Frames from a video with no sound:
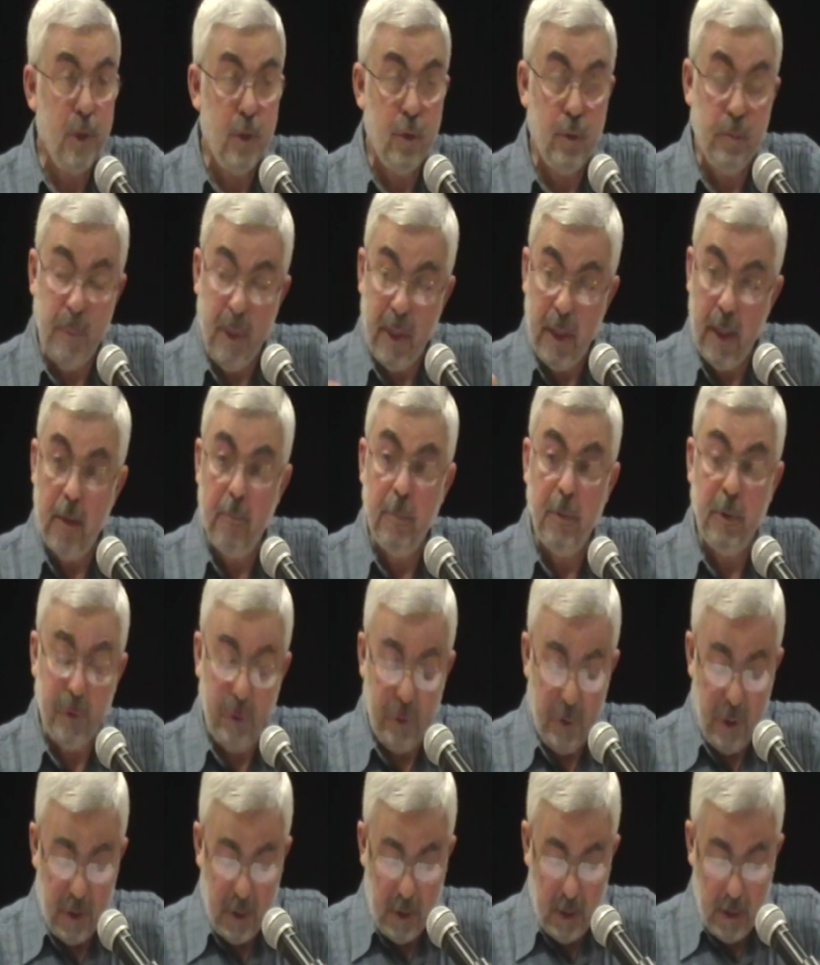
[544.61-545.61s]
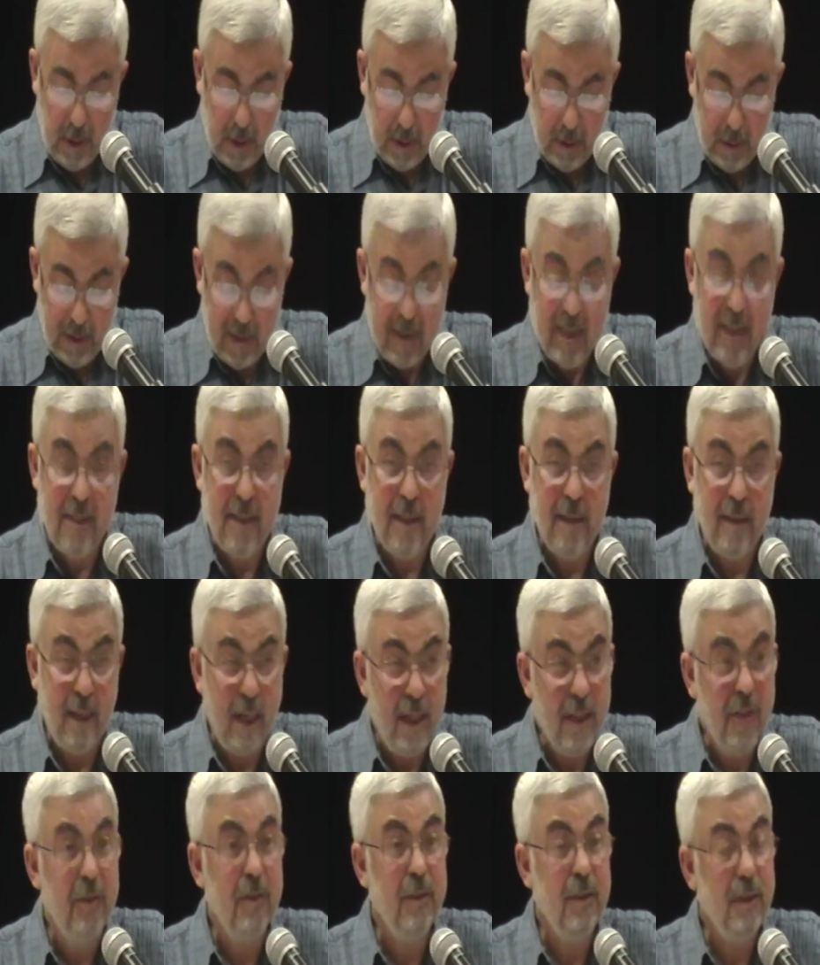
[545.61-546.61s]
should be able to see that this is an
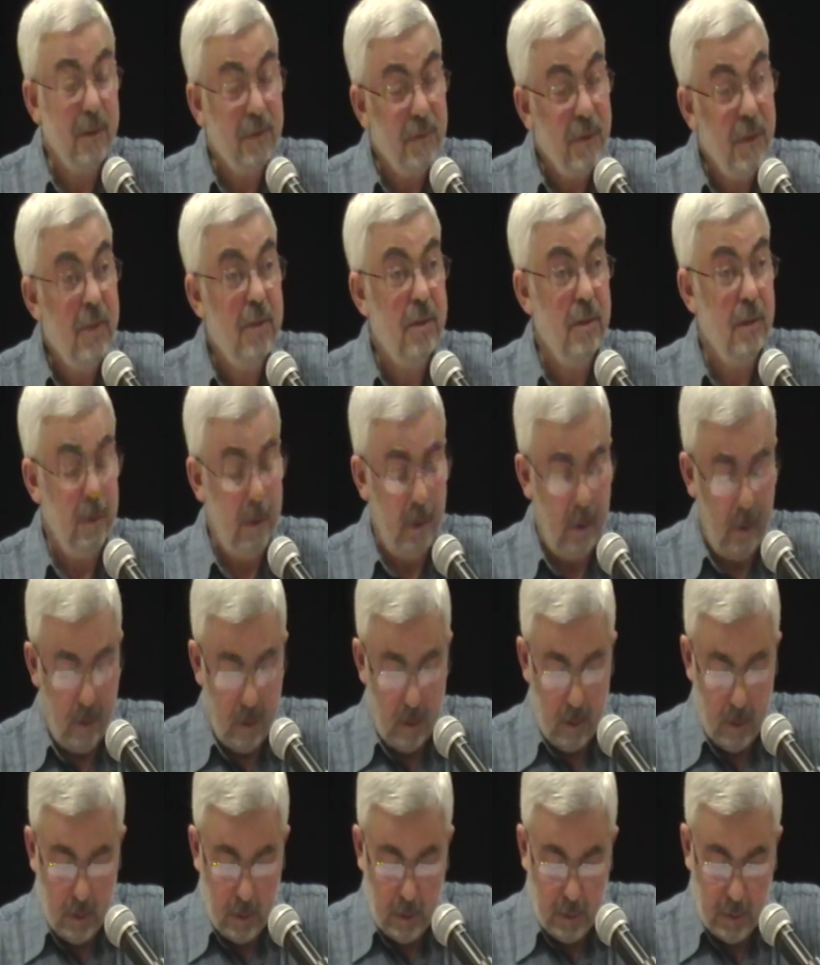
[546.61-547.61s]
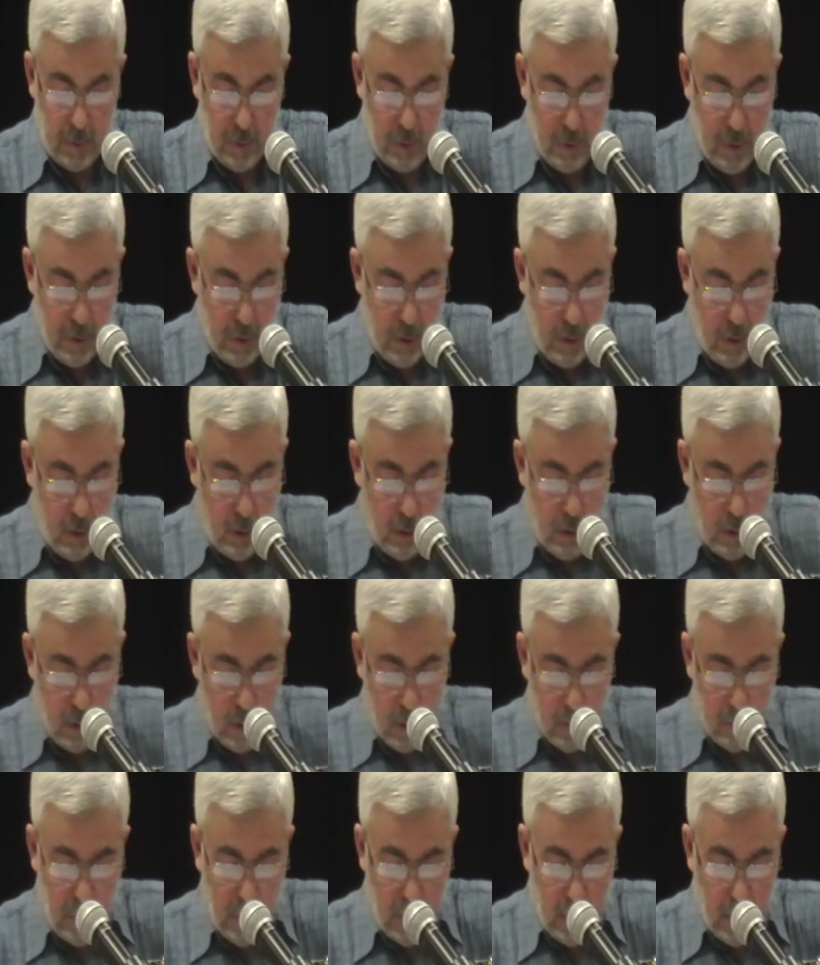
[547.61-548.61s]
irony of history, that Turkey
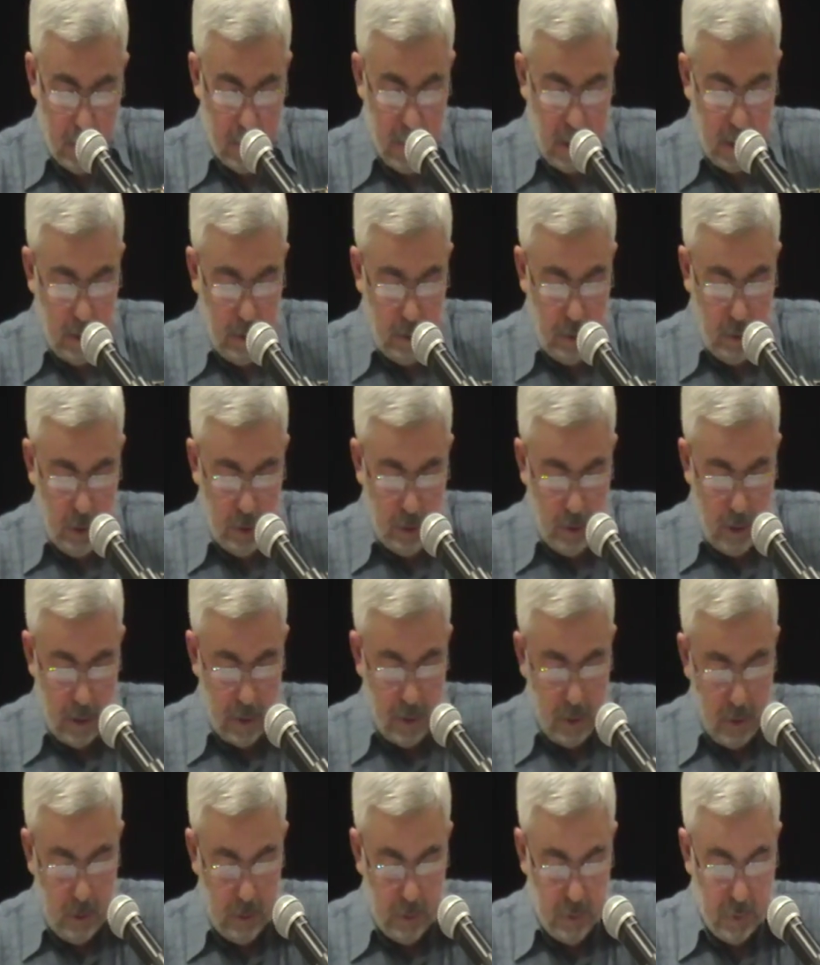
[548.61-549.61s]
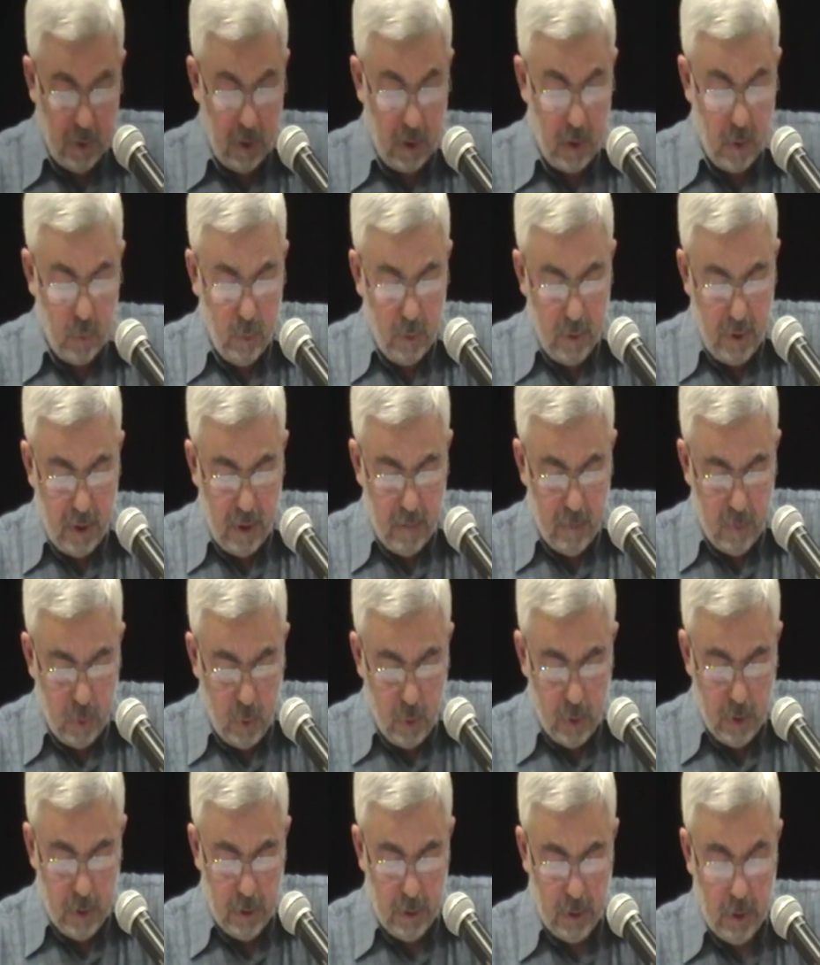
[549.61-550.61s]
becomes an international trustworthy
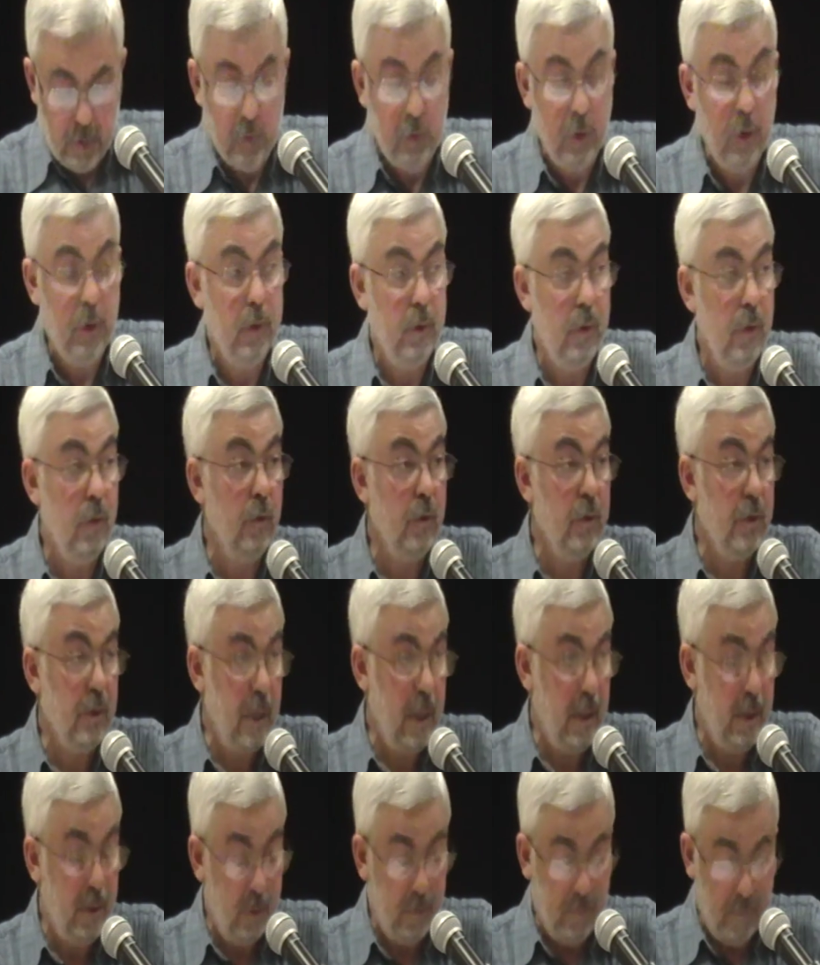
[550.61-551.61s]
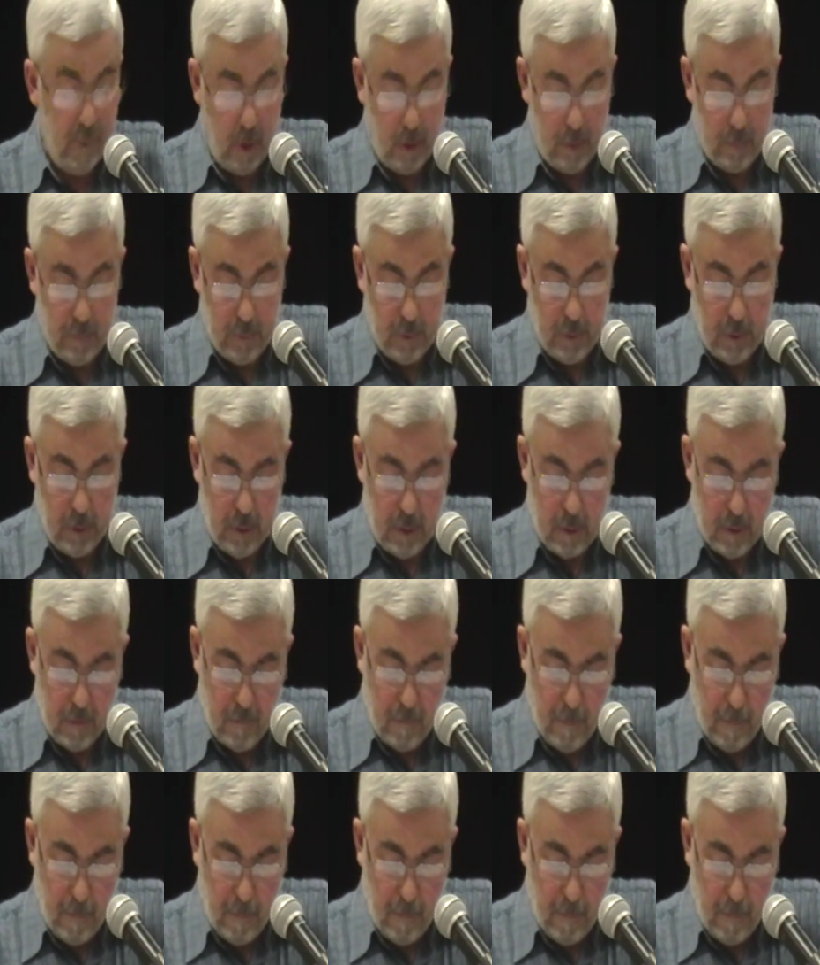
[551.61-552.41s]
broker in those kinds of conflicts.